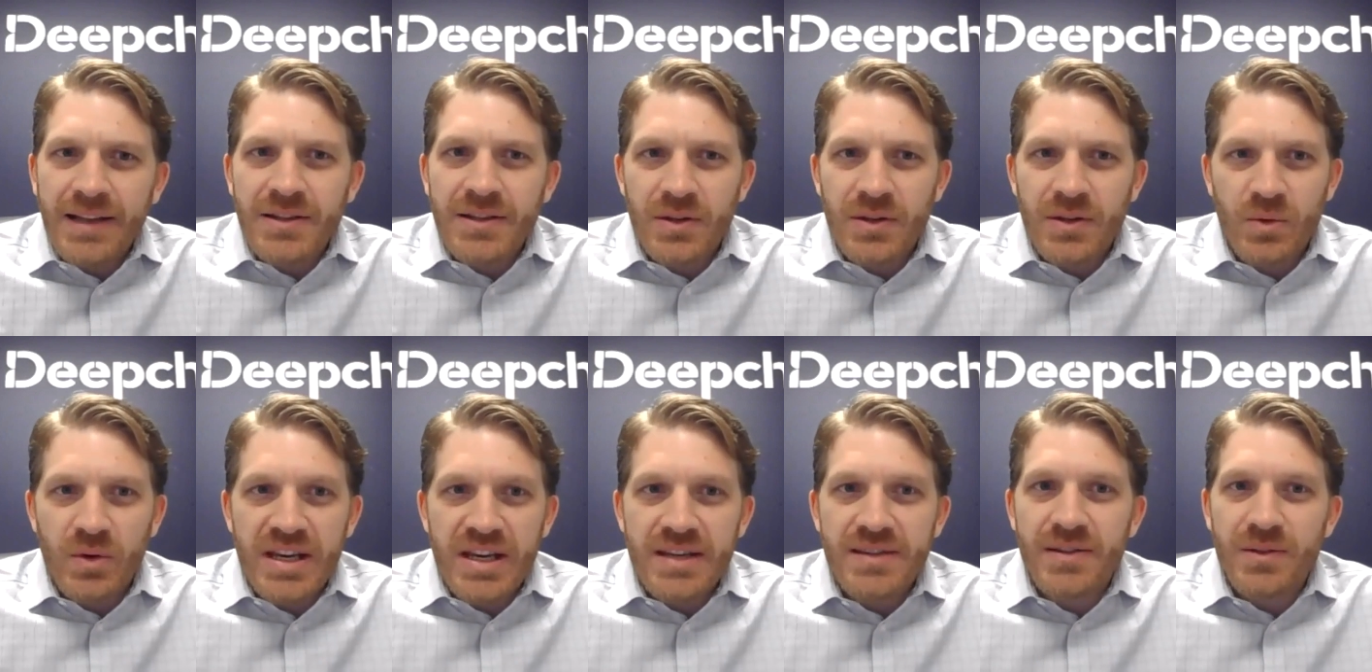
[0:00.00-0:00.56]
that's
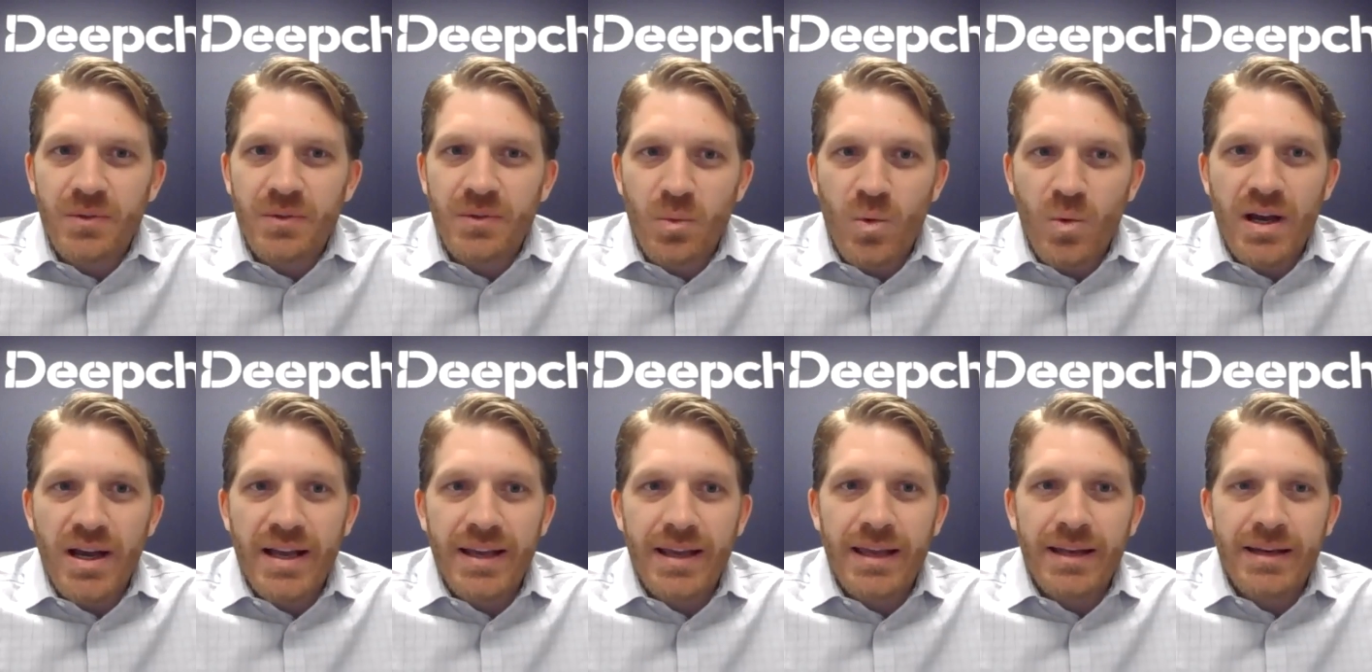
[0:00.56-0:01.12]
the reason
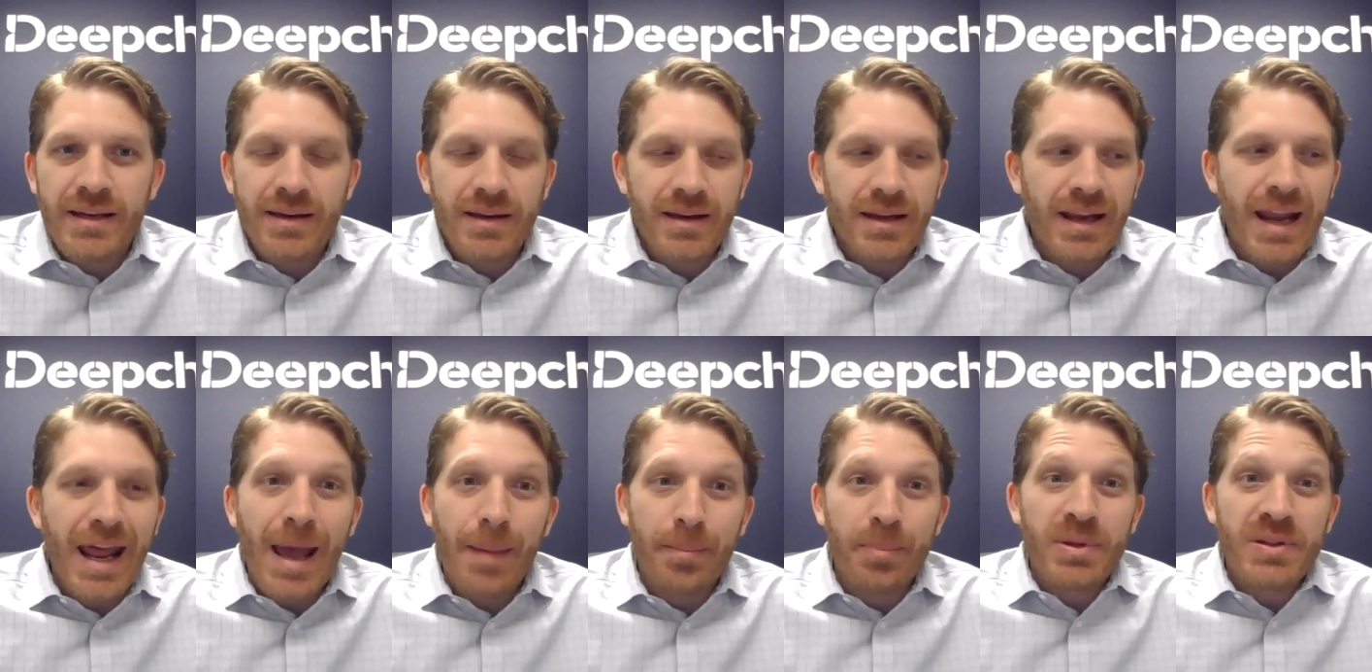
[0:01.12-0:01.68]
why it,
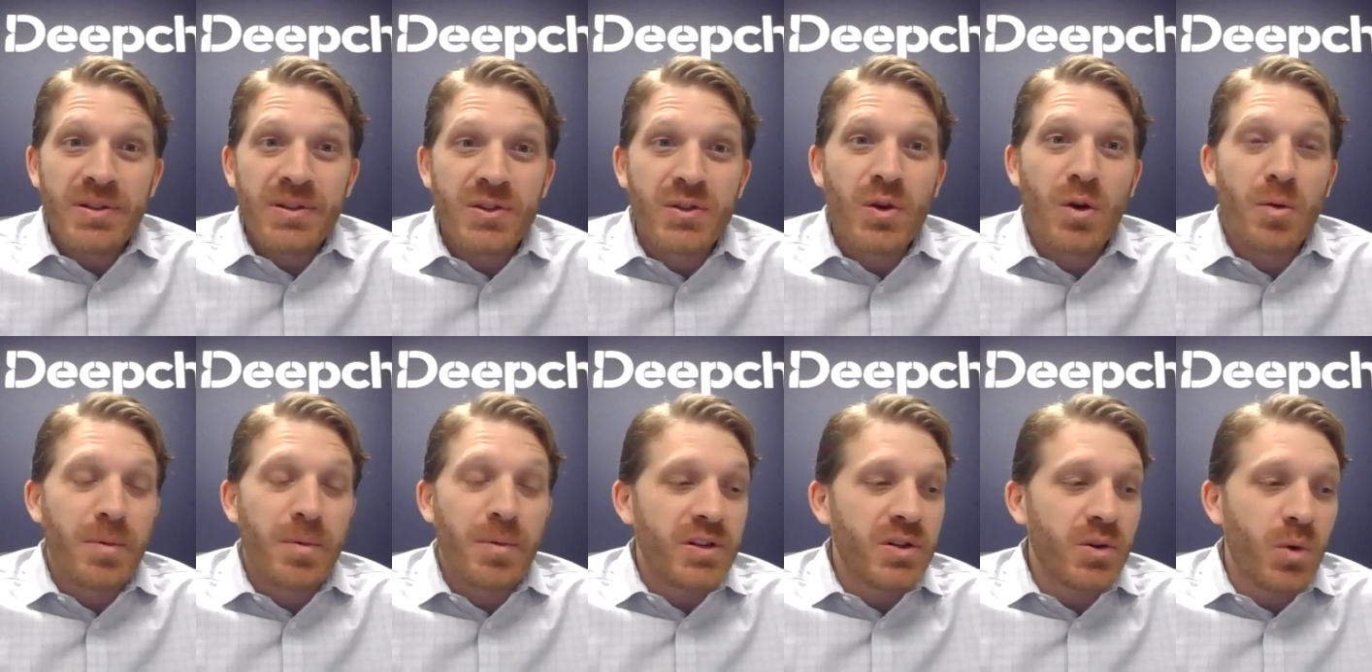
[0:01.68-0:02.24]
it happens
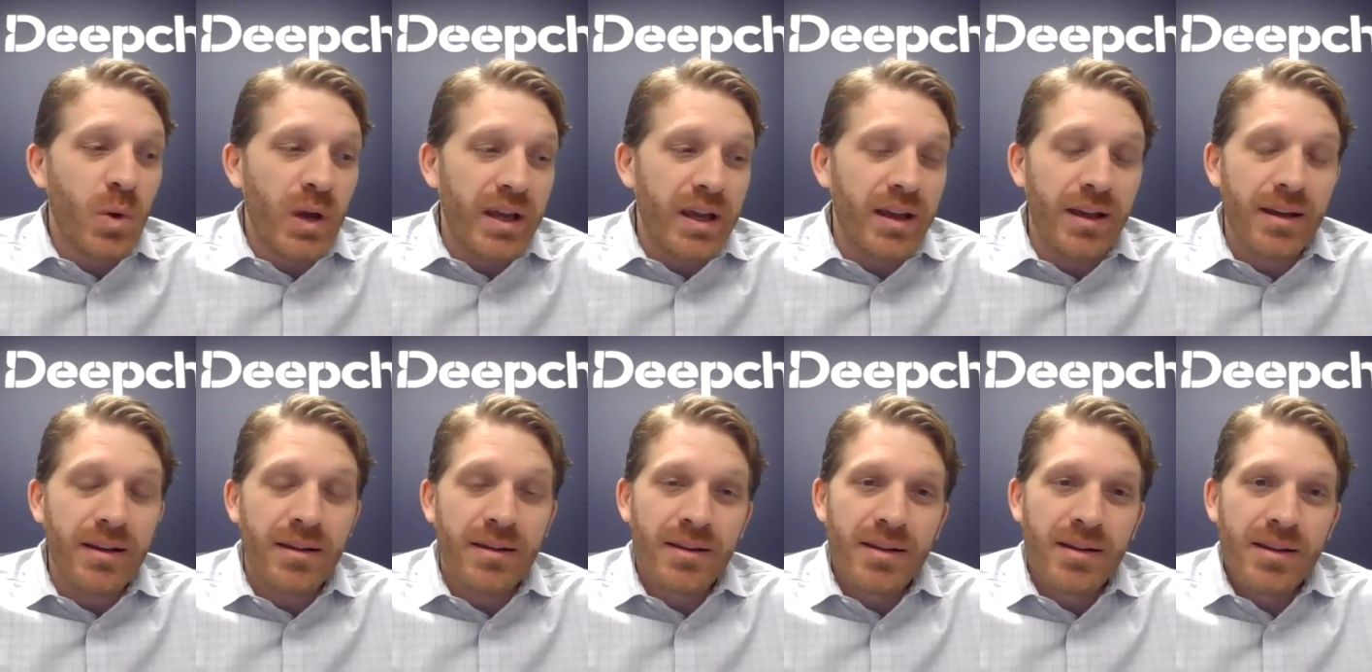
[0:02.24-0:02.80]
so much
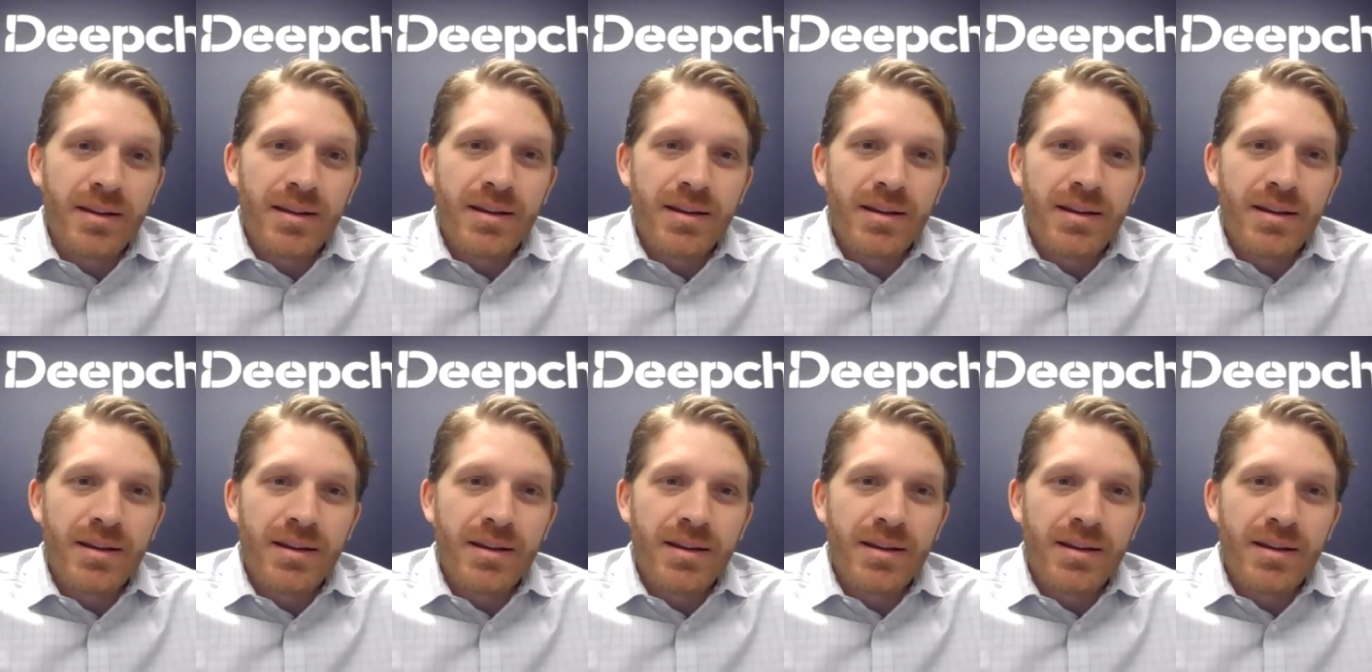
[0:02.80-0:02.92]
quicker.